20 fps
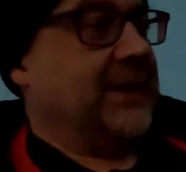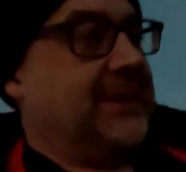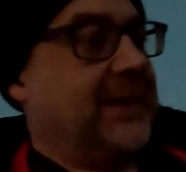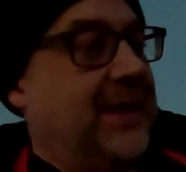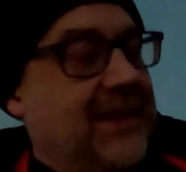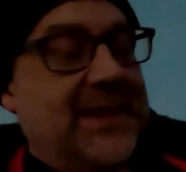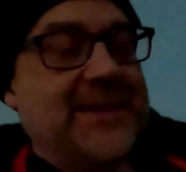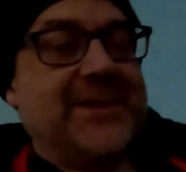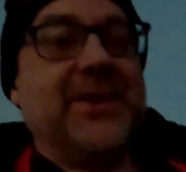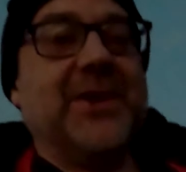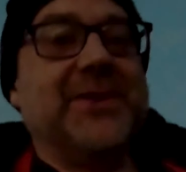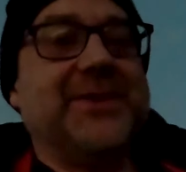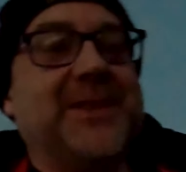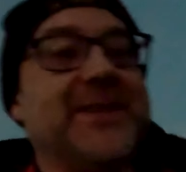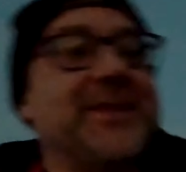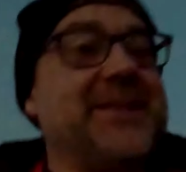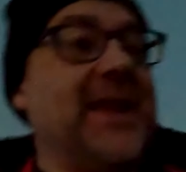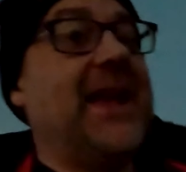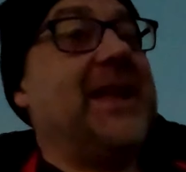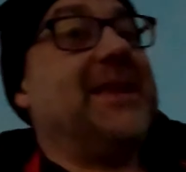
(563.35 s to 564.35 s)
Now that's not
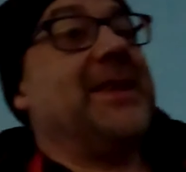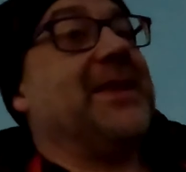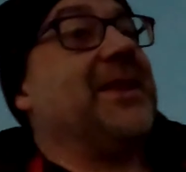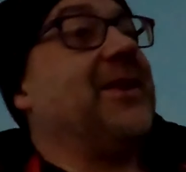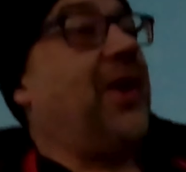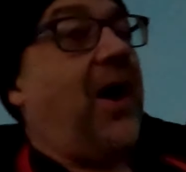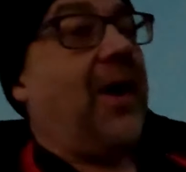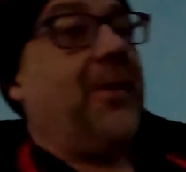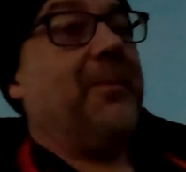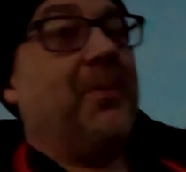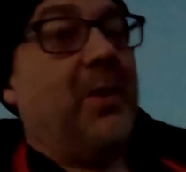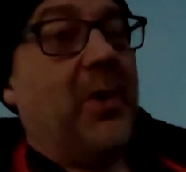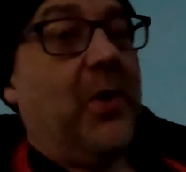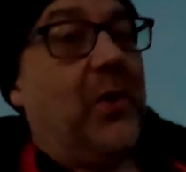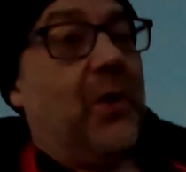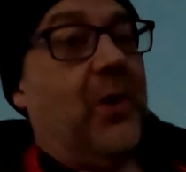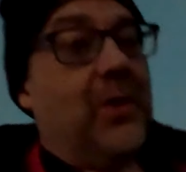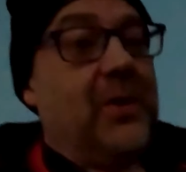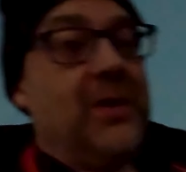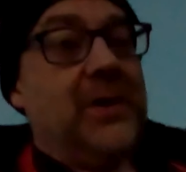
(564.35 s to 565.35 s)
to say that there aren't
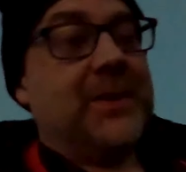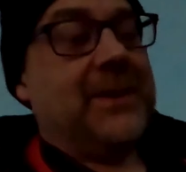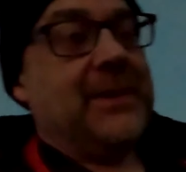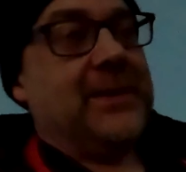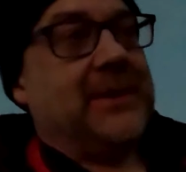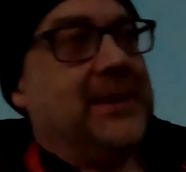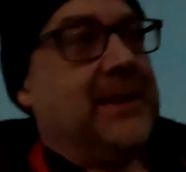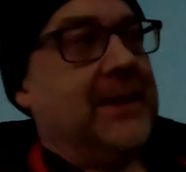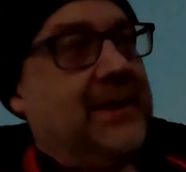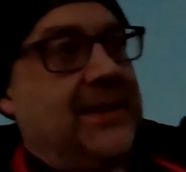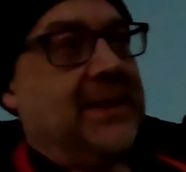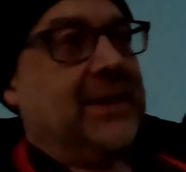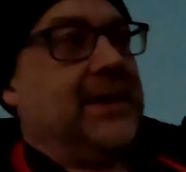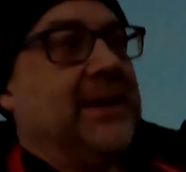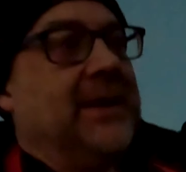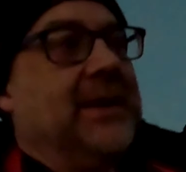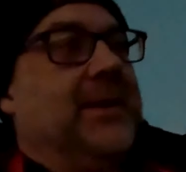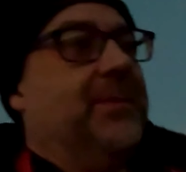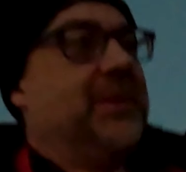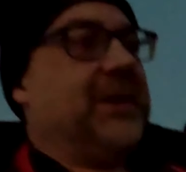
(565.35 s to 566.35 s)
more,
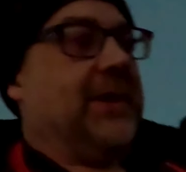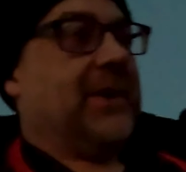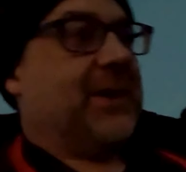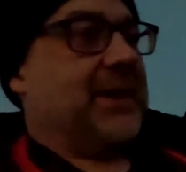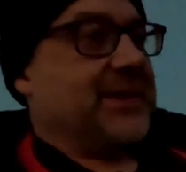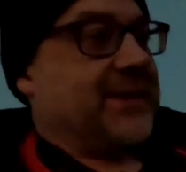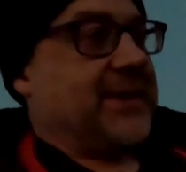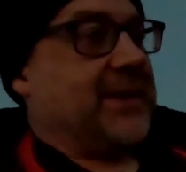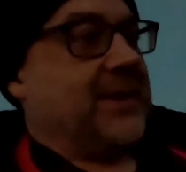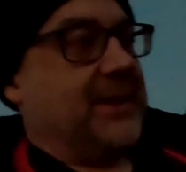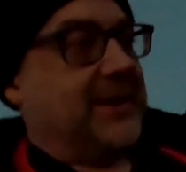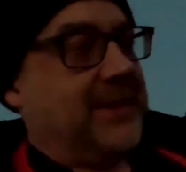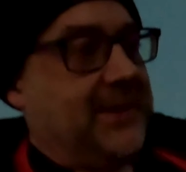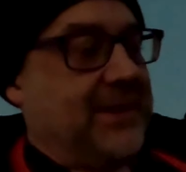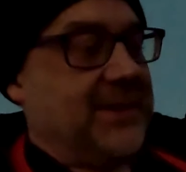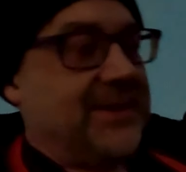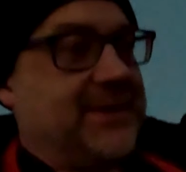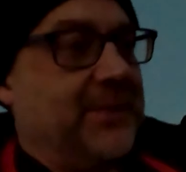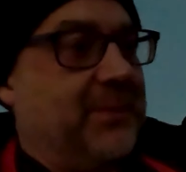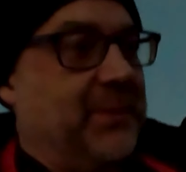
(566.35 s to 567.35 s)
because
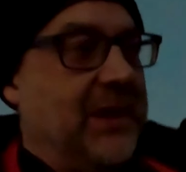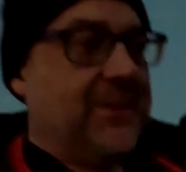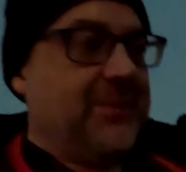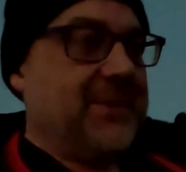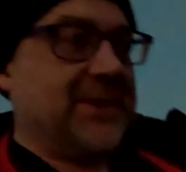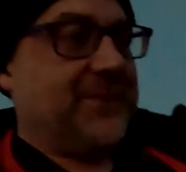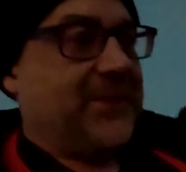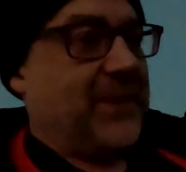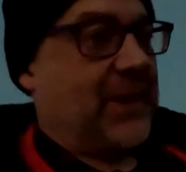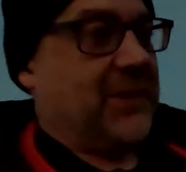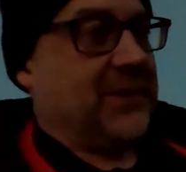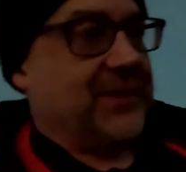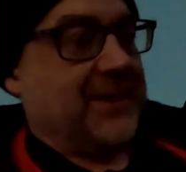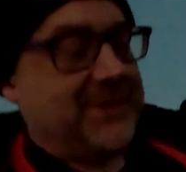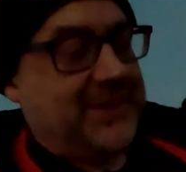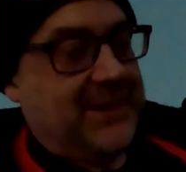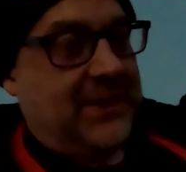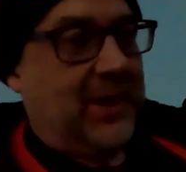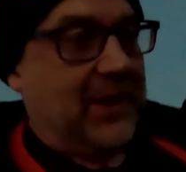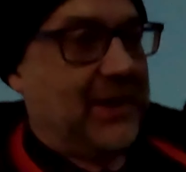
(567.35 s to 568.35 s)
there's the Breamish fault,
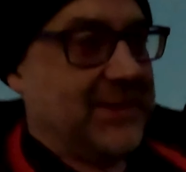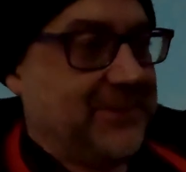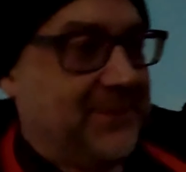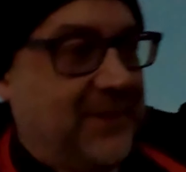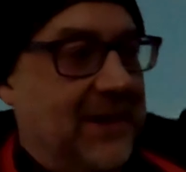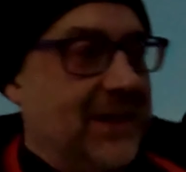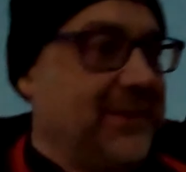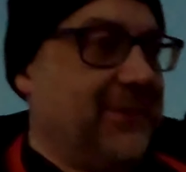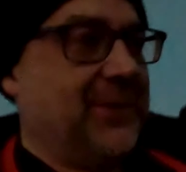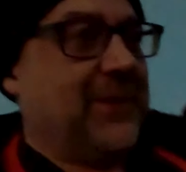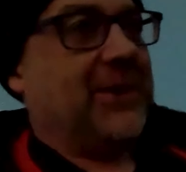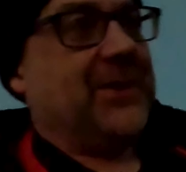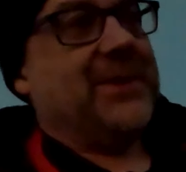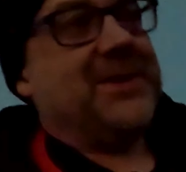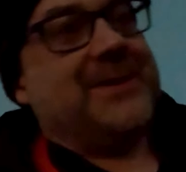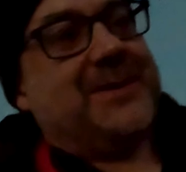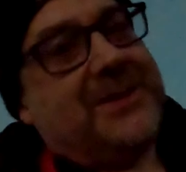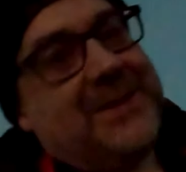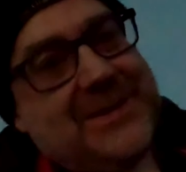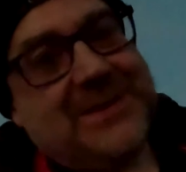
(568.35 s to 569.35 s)
there's the College Valley fault,
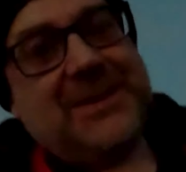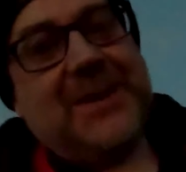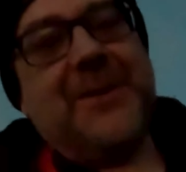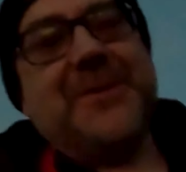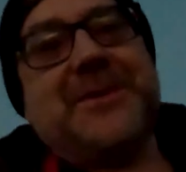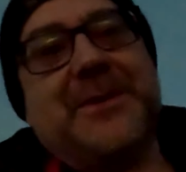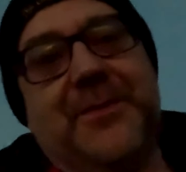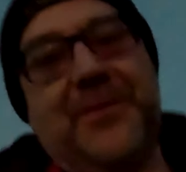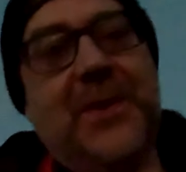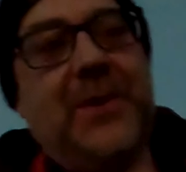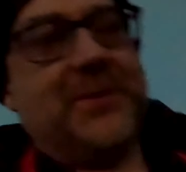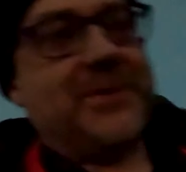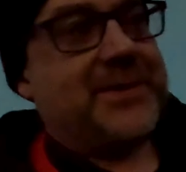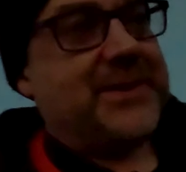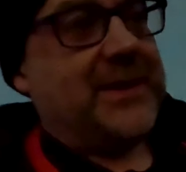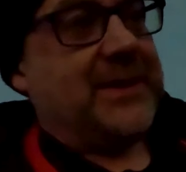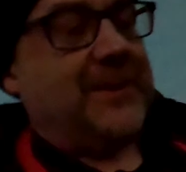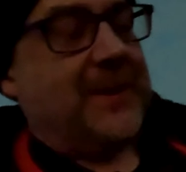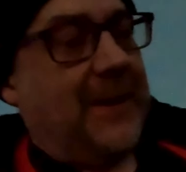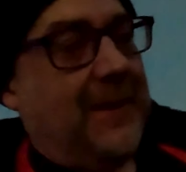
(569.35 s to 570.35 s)
there's loads of
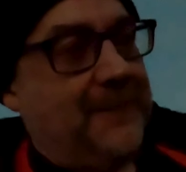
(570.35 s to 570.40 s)
faults in